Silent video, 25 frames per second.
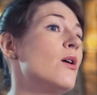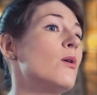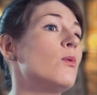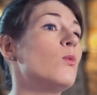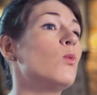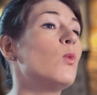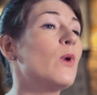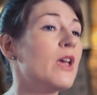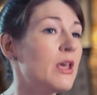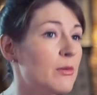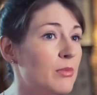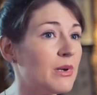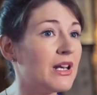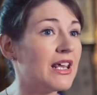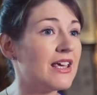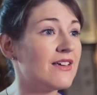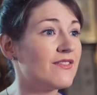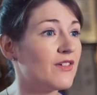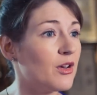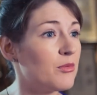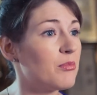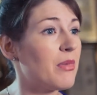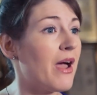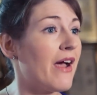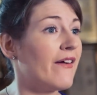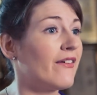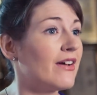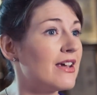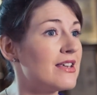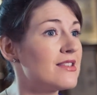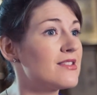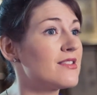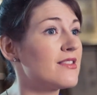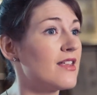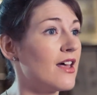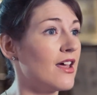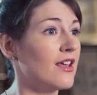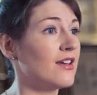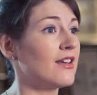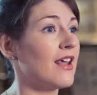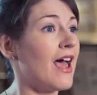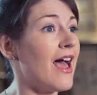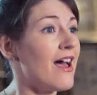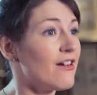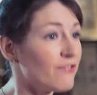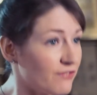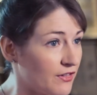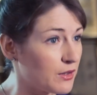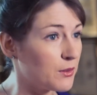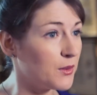We believe at Berry's that
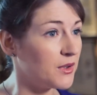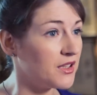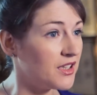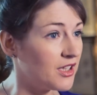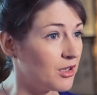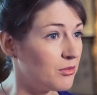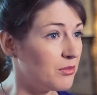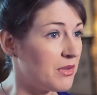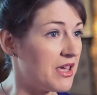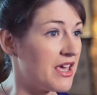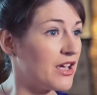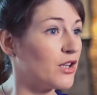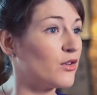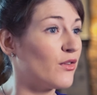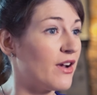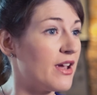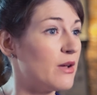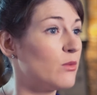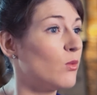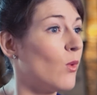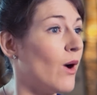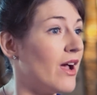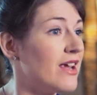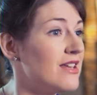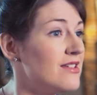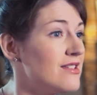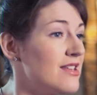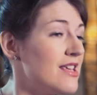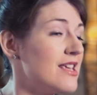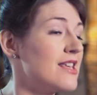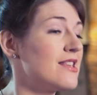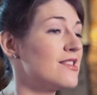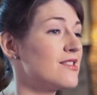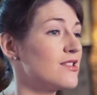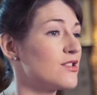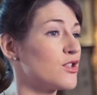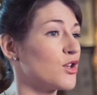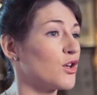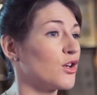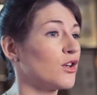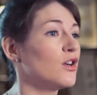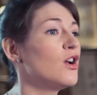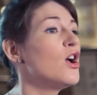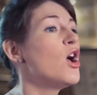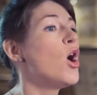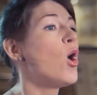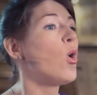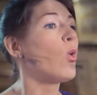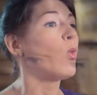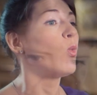everyone can be a great wine
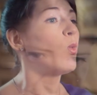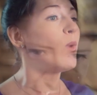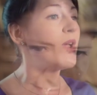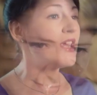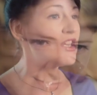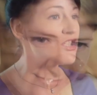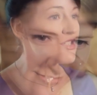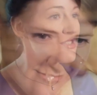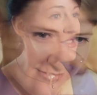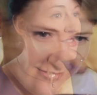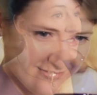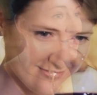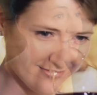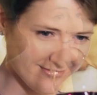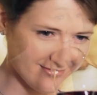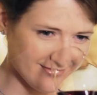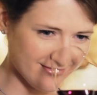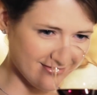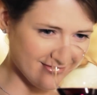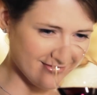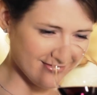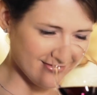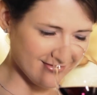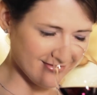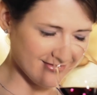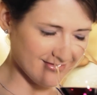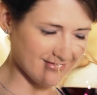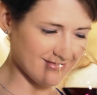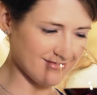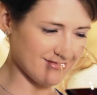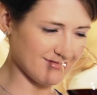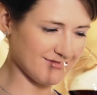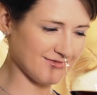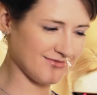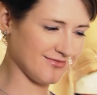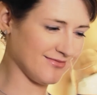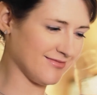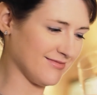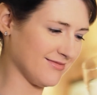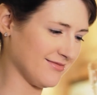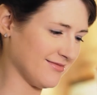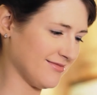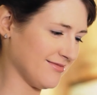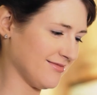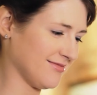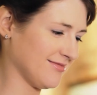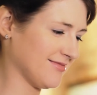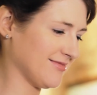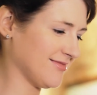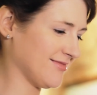taster. We just need to coax that out of
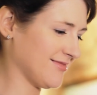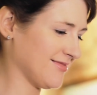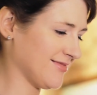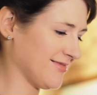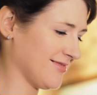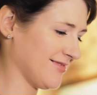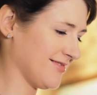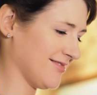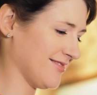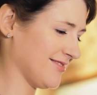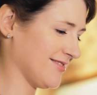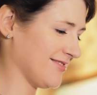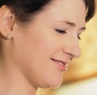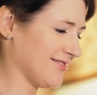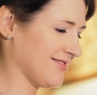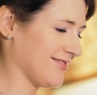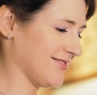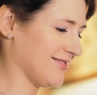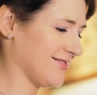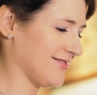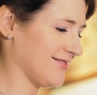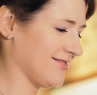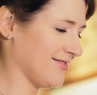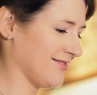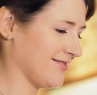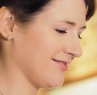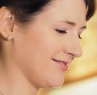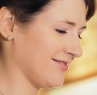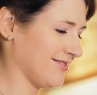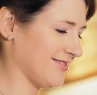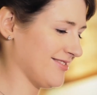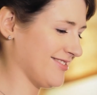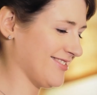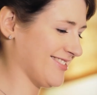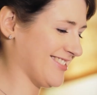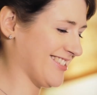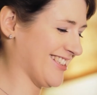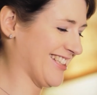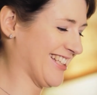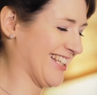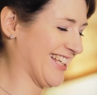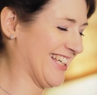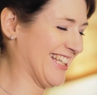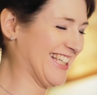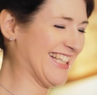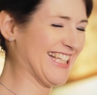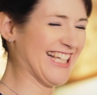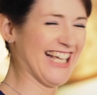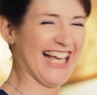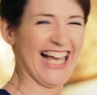you and give you the confidence to
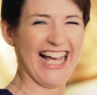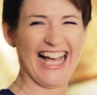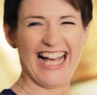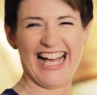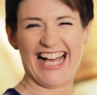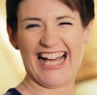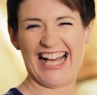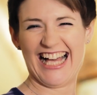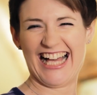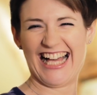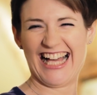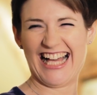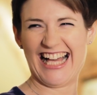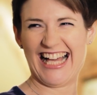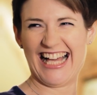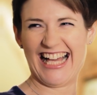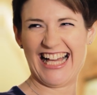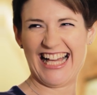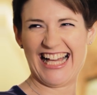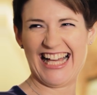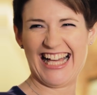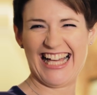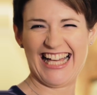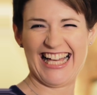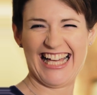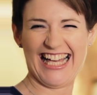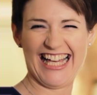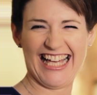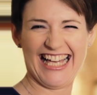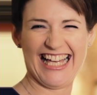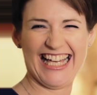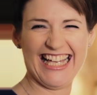explore it for yourself.